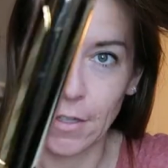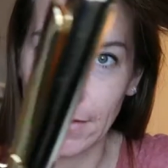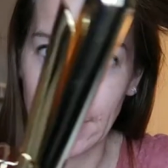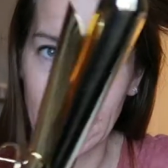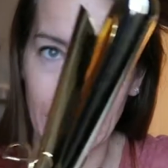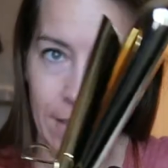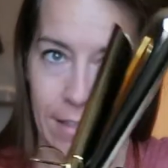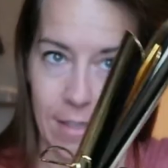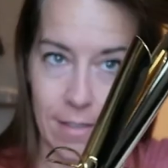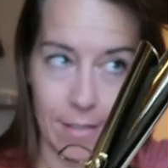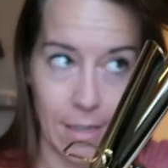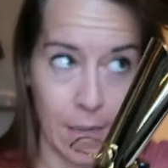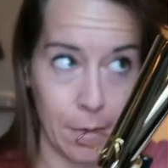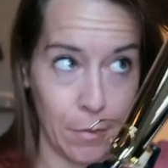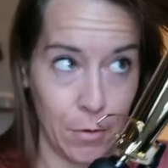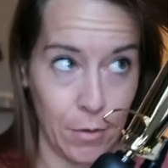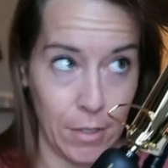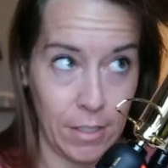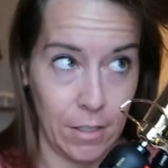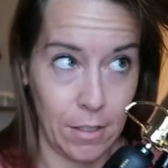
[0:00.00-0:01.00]
doing is
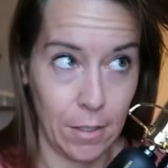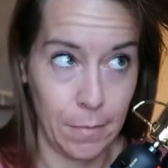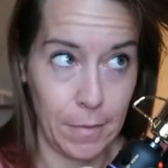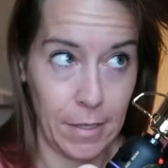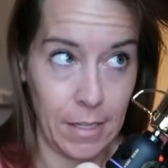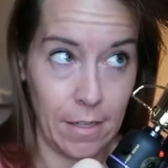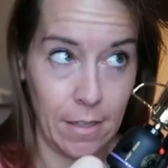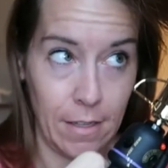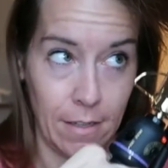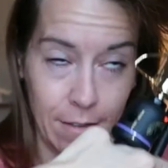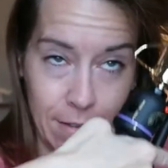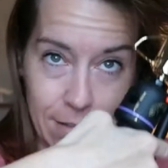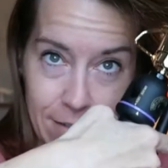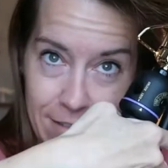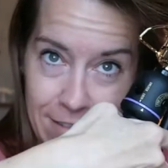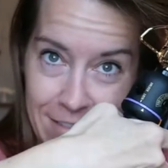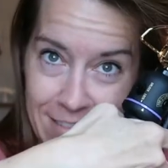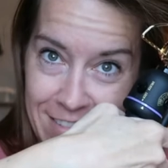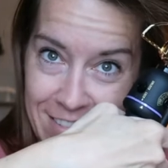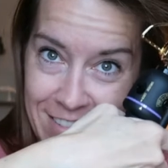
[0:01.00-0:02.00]
I'm going to be
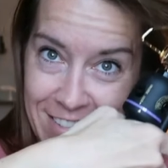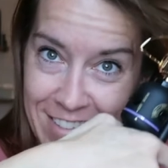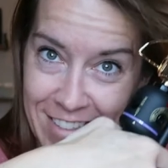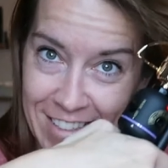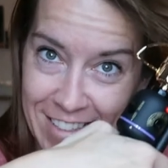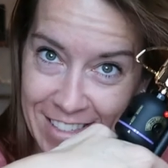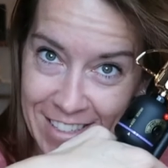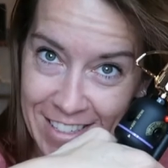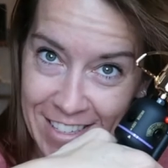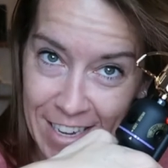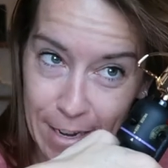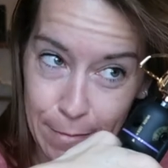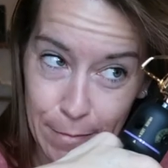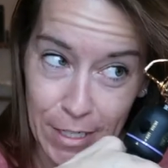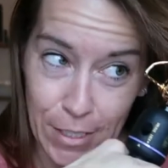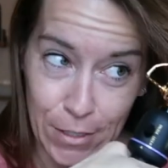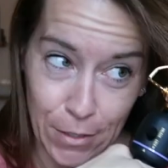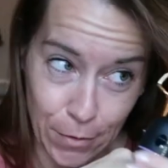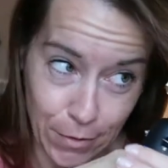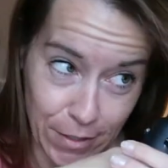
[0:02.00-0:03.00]
I'm
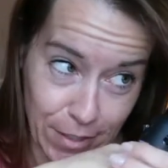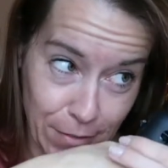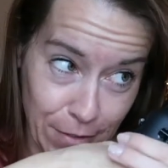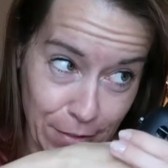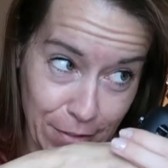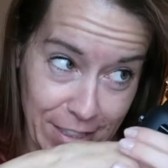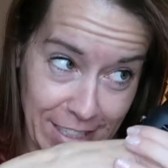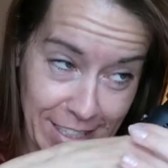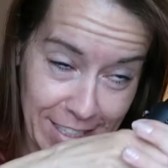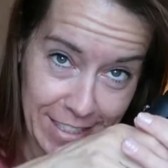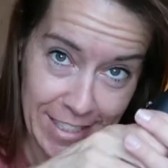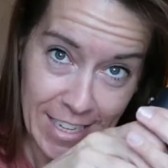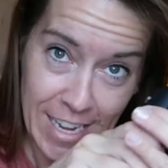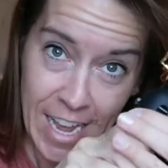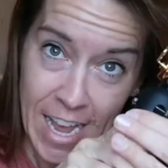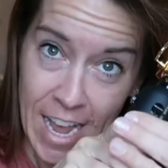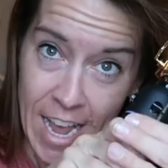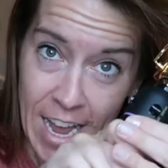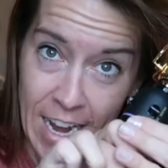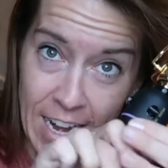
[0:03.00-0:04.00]
gonna totally ruin this.
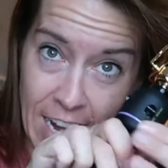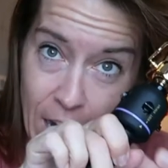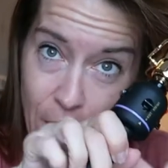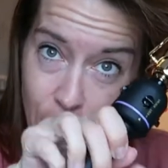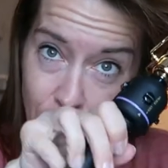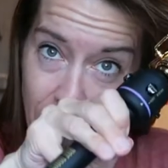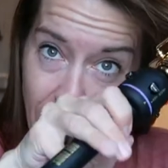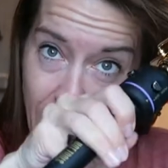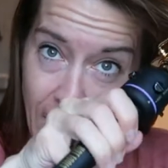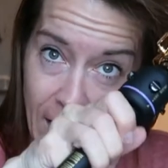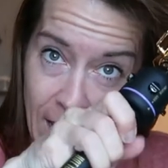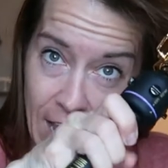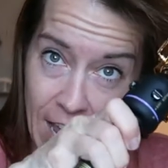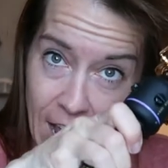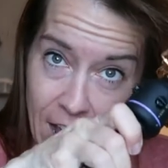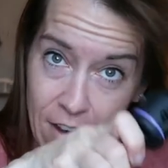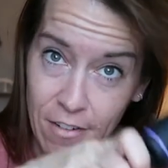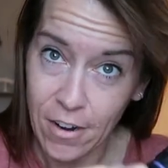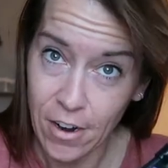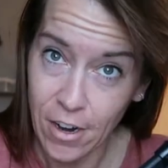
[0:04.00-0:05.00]
Now, I
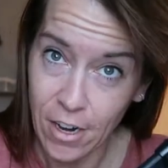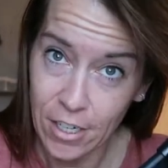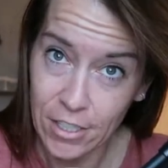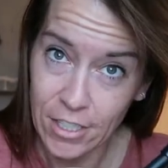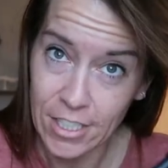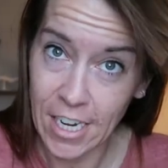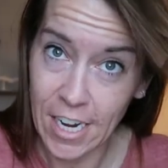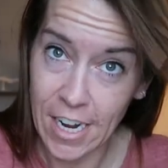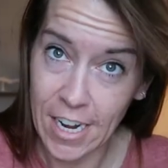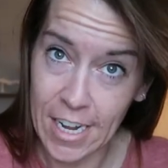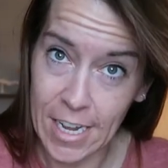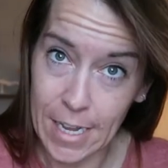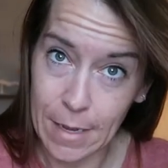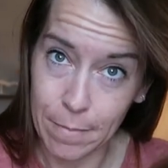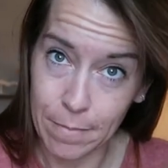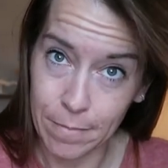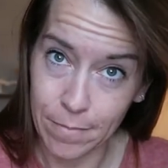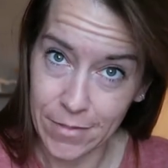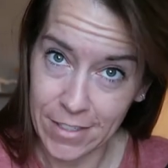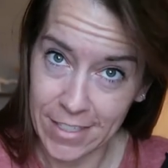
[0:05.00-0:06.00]
have a hard
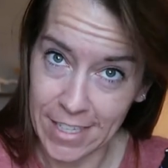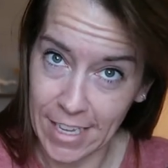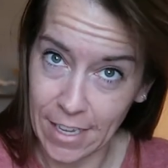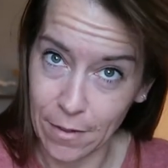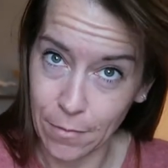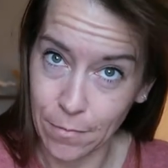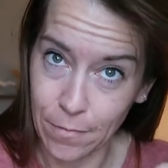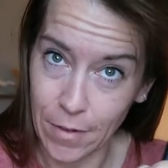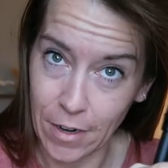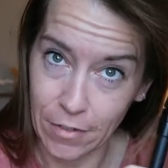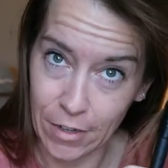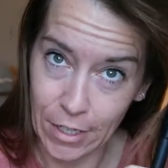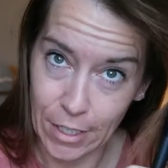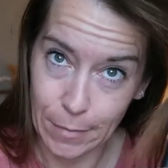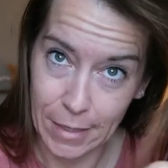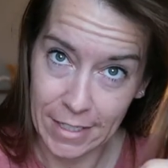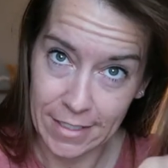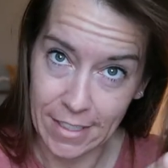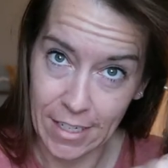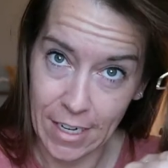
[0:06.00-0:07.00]
time, see, I've
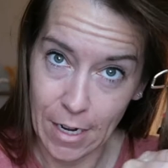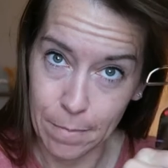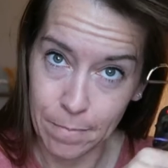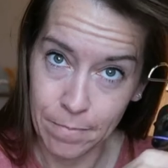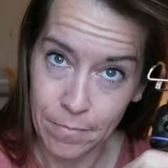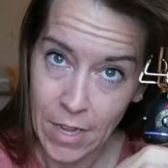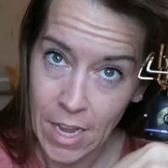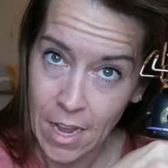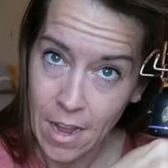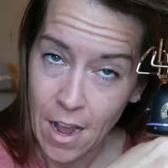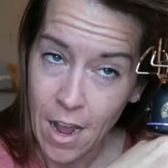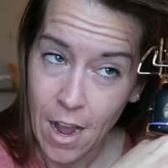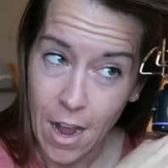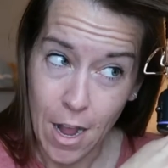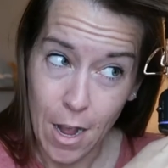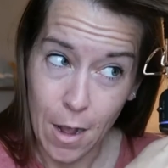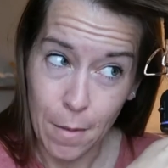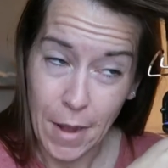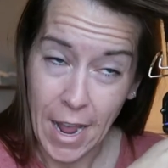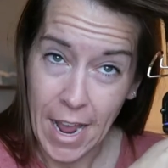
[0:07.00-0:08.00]
already messed it up.
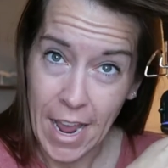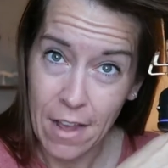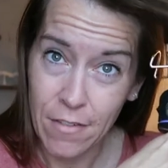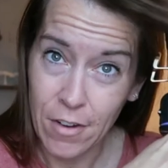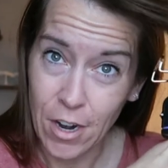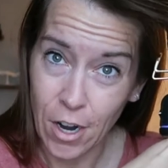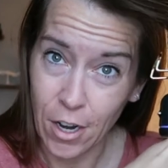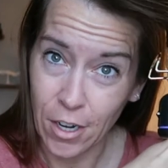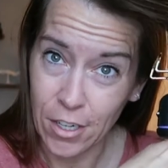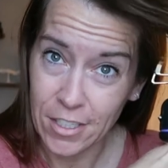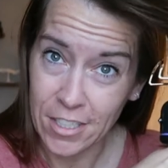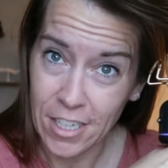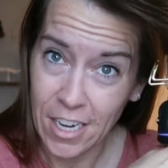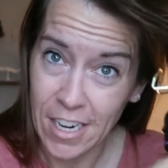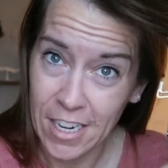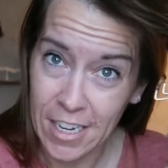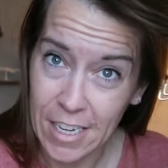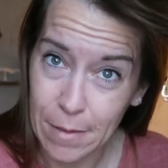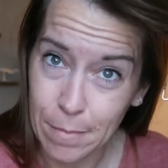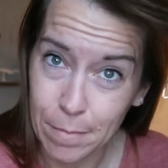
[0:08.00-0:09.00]
Um, I have a hard
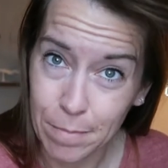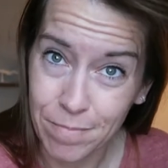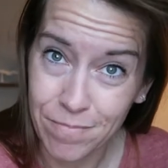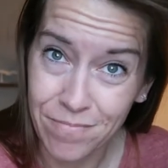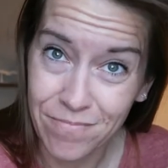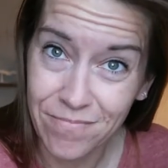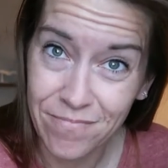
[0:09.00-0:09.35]
time